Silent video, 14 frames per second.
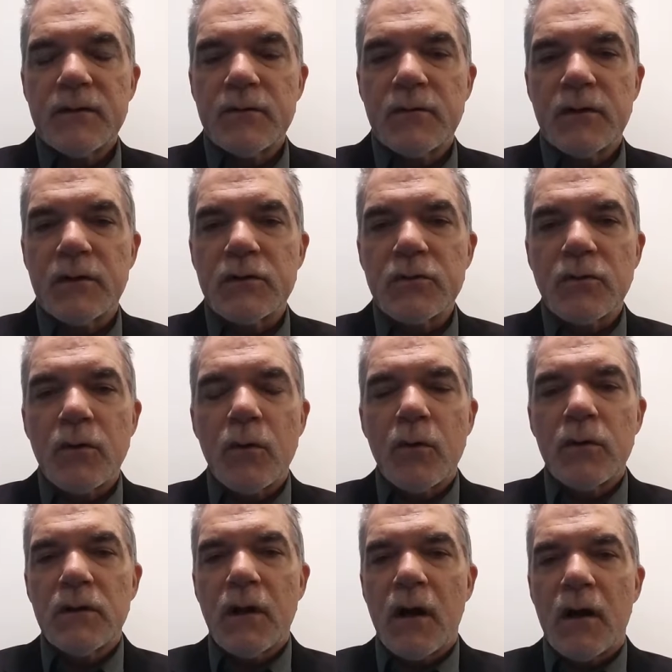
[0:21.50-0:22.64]
to
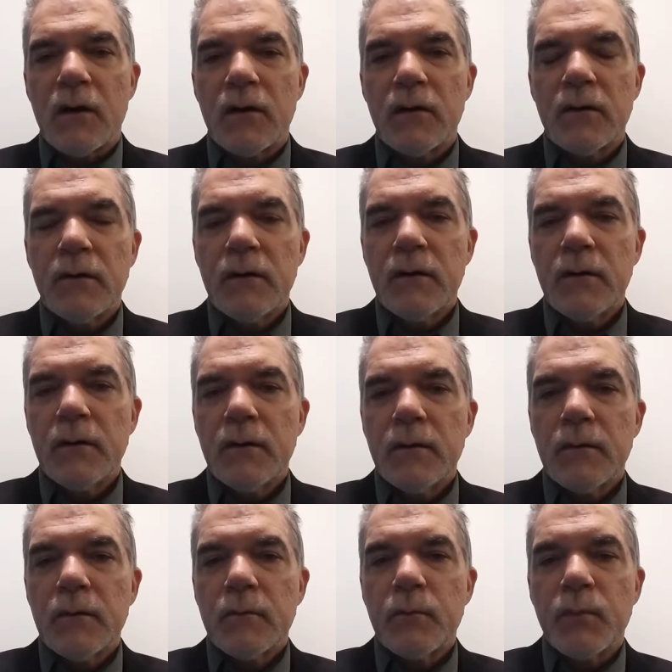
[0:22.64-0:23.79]
control our
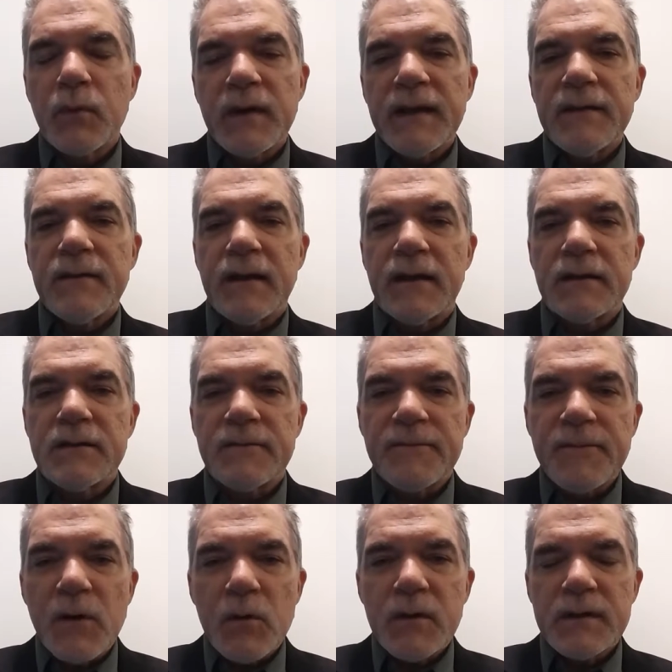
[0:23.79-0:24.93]
breathing, to
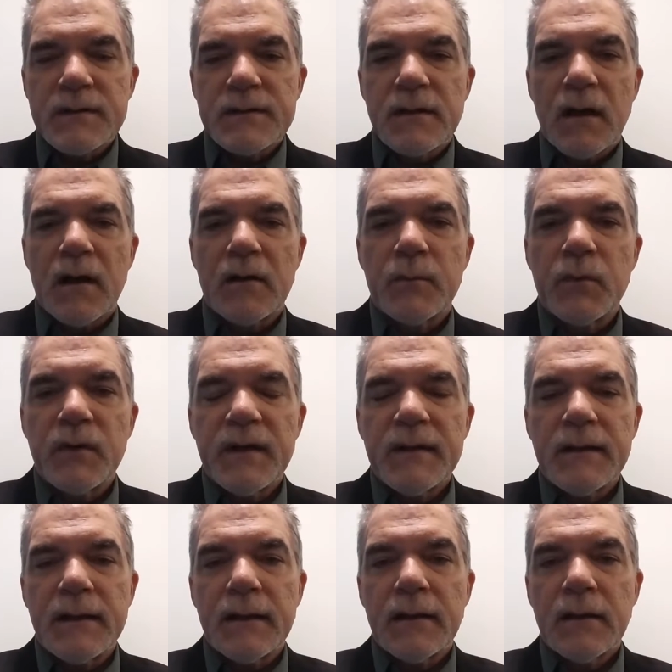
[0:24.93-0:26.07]
focus our
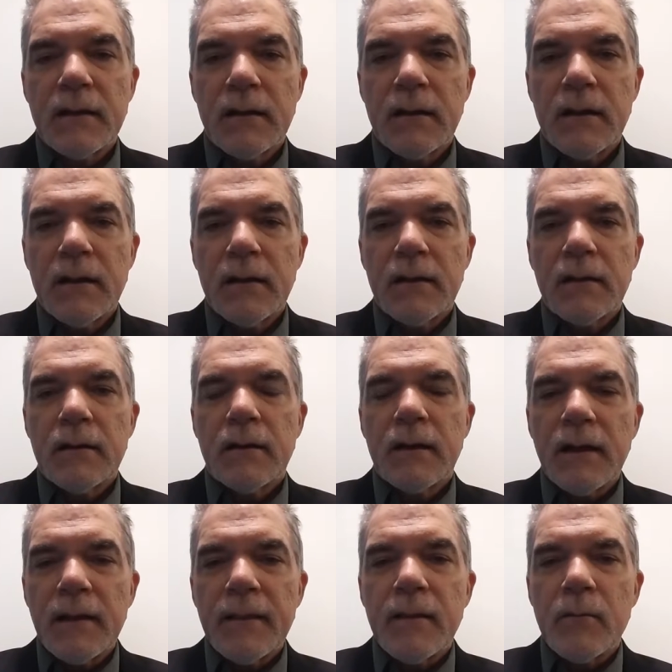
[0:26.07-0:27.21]
breathing
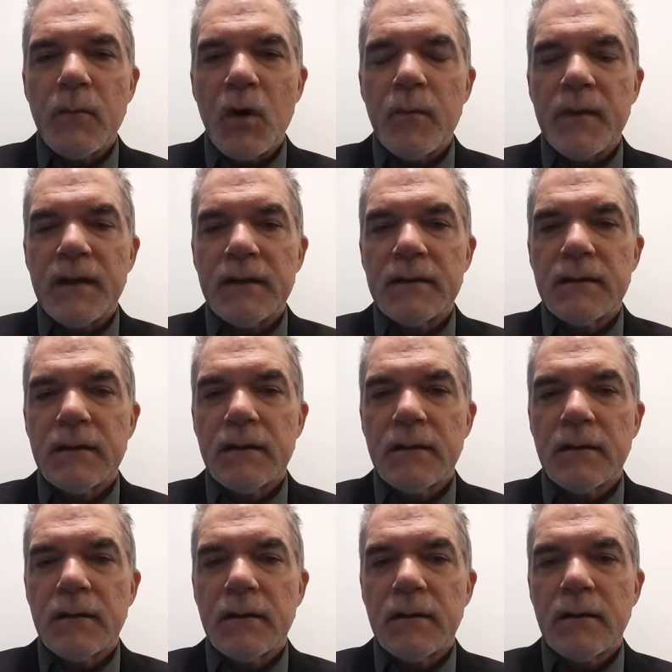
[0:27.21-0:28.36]
in the moment,
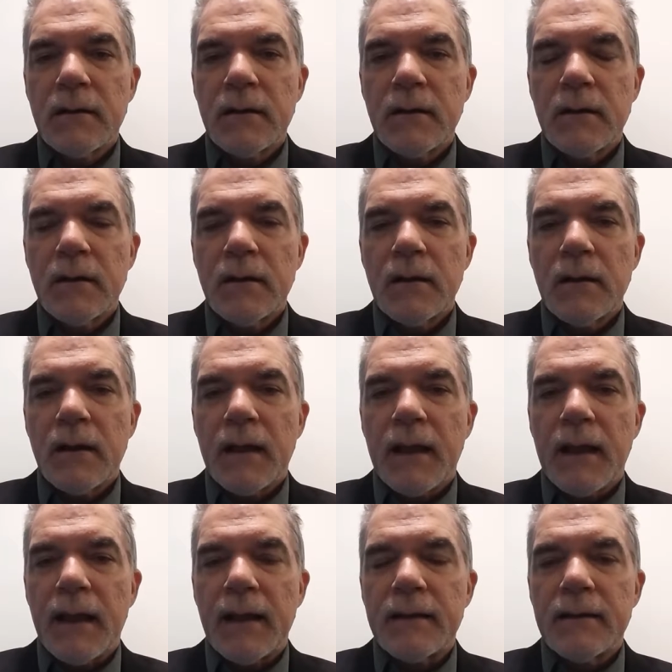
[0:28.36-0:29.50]

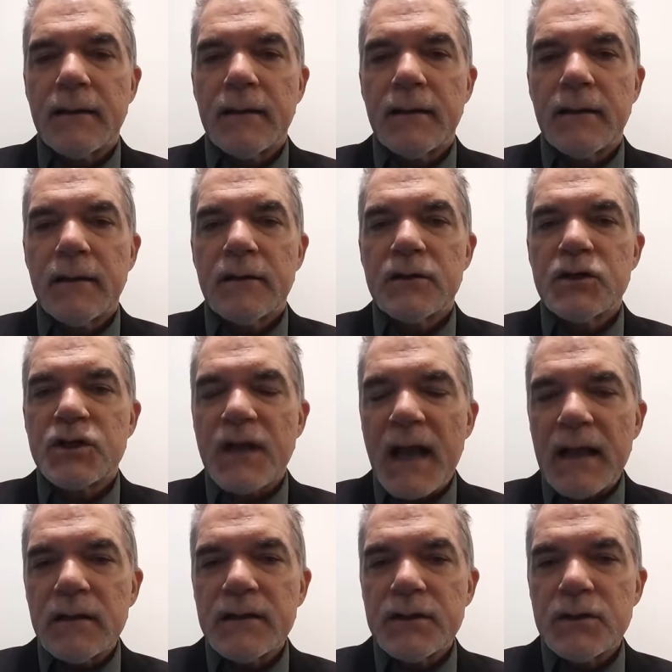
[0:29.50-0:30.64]
and
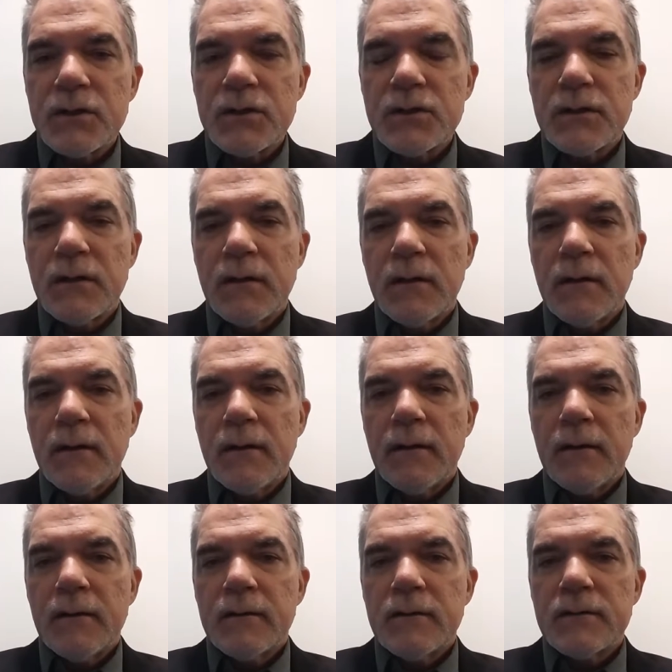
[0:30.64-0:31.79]
challenge
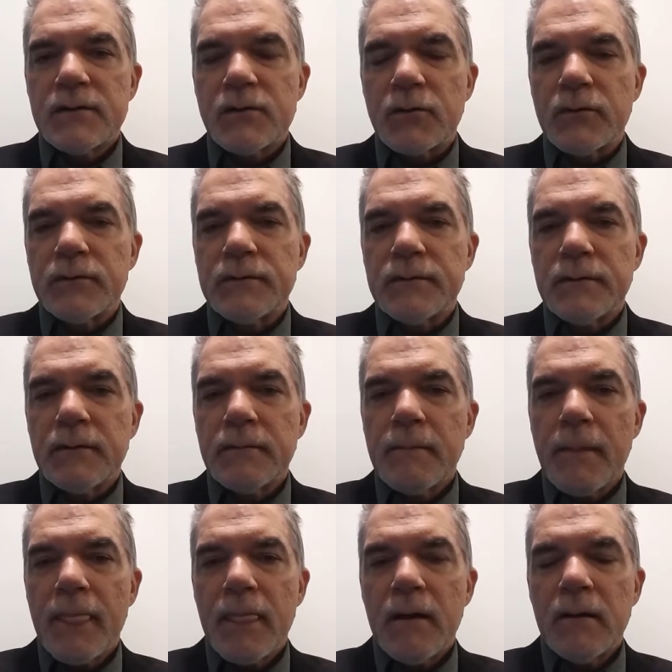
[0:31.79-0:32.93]
certain
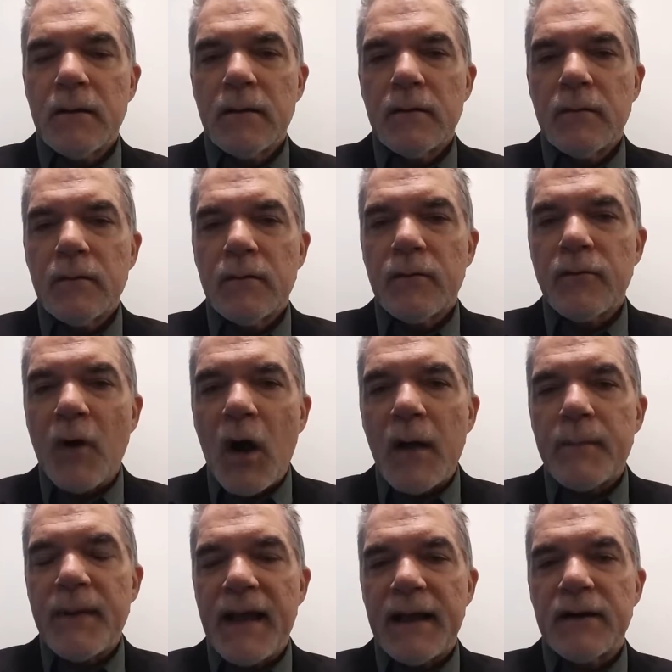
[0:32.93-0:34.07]

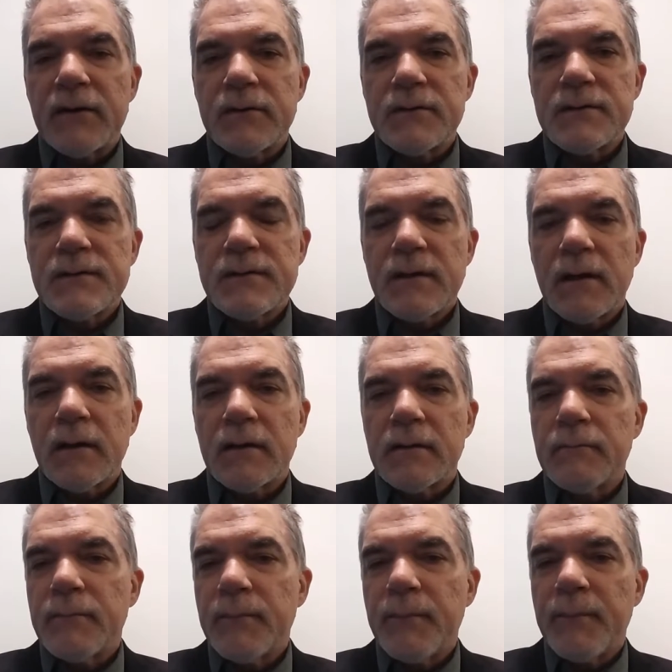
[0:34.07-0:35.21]
thought patterns, um,